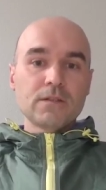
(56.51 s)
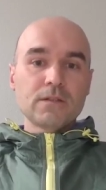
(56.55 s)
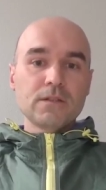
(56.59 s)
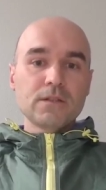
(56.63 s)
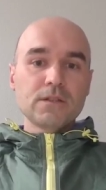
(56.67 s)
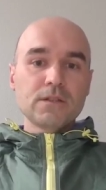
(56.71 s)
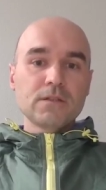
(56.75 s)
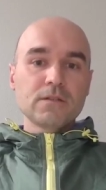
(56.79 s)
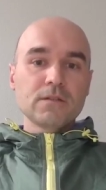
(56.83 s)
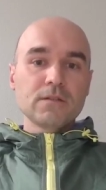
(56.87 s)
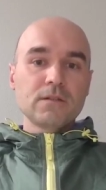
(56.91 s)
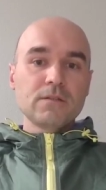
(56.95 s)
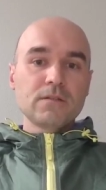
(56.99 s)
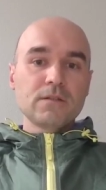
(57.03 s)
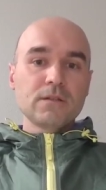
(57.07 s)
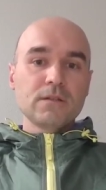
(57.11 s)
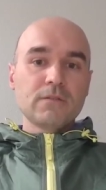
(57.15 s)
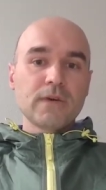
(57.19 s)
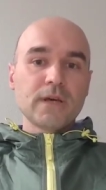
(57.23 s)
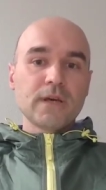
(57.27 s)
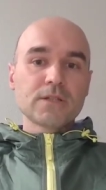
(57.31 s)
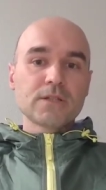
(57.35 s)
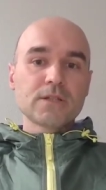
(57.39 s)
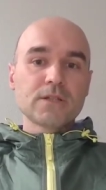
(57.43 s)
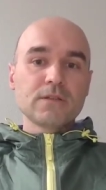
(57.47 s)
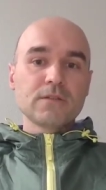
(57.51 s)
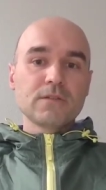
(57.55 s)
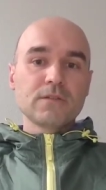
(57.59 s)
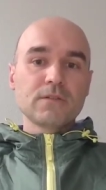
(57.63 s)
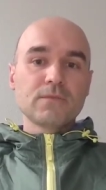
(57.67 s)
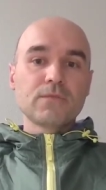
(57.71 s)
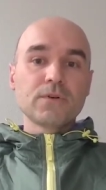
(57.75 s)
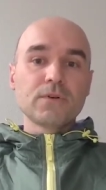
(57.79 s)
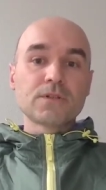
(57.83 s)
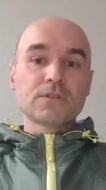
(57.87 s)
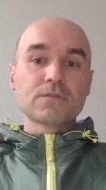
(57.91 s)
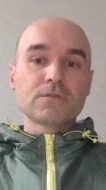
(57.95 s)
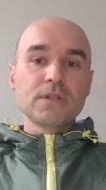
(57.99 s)
Digital Interventions
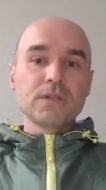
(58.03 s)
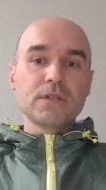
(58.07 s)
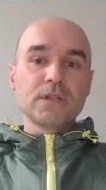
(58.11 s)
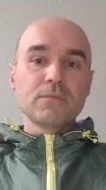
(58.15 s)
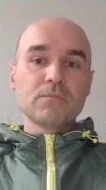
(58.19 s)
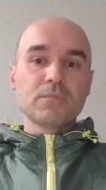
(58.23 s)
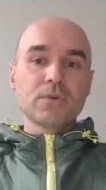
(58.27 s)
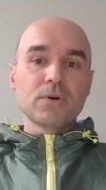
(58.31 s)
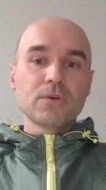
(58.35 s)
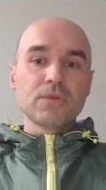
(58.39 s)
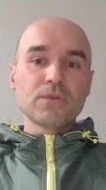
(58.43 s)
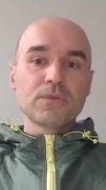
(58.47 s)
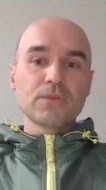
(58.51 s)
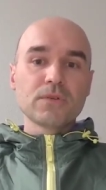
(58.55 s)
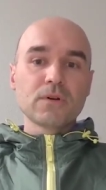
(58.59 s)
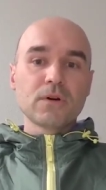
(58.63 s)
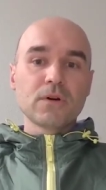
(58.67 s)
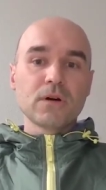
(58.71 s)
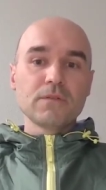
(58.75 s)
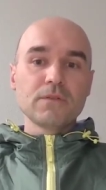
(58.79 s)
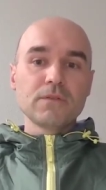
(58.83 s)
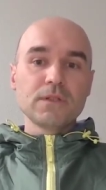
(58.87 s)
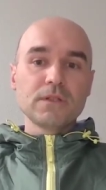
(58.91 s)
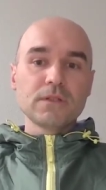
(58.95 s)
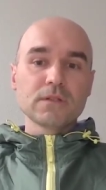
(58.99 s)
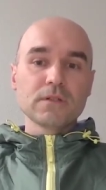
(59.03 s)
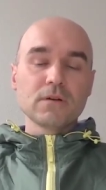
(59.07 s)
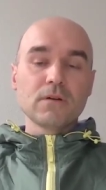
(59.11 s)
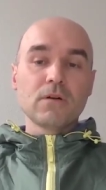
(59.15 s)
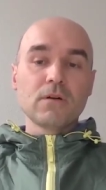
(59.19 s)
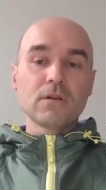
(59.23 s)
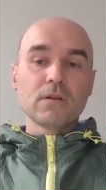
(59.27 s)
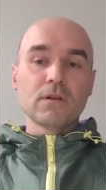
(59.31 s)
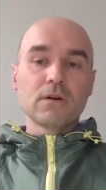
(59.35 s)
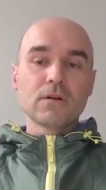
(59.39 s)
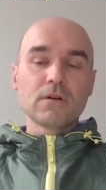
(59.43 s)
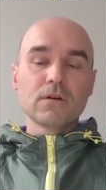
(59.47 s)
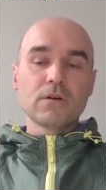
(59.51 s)
for Treating Post-COVID
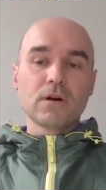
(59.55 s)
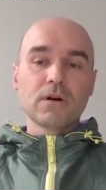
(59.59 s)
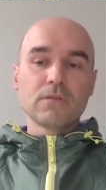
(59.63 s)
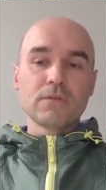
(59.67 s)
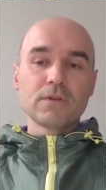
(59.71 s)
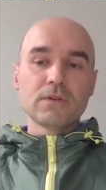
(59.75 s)
or Long